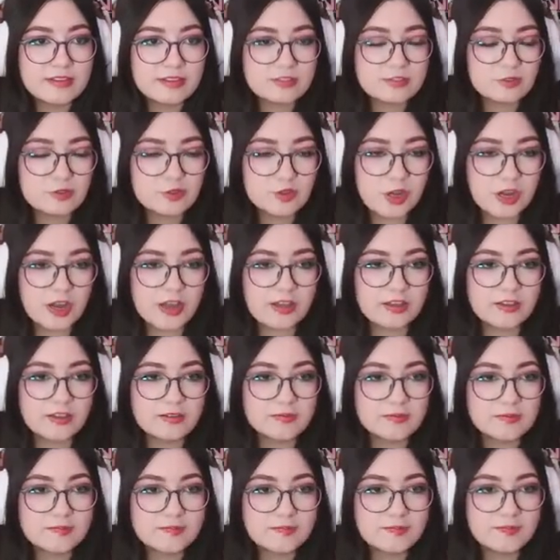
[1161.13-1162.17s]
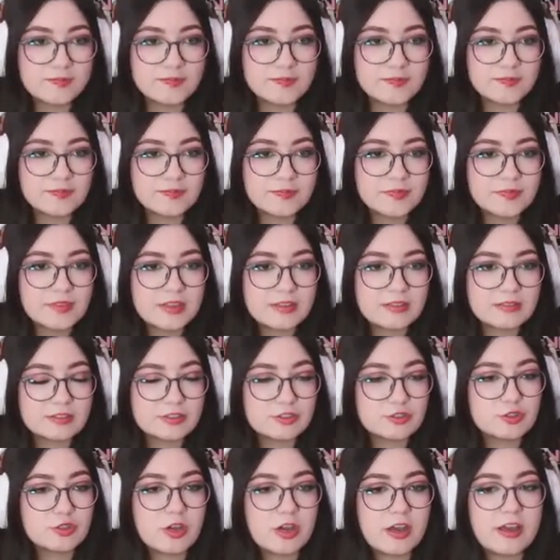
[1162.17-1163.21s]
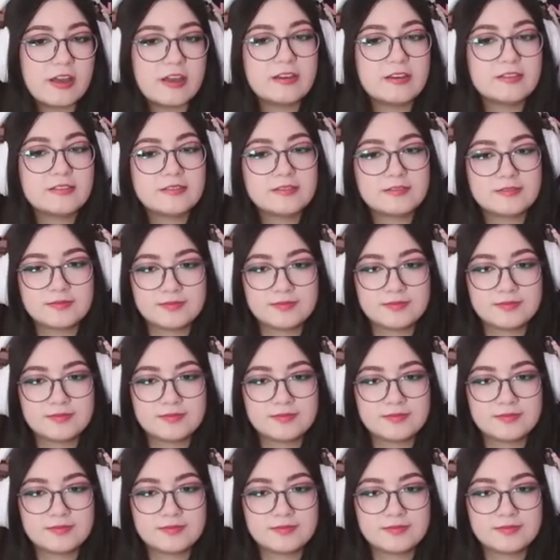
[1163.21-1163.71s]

Let's try it. Let's try it.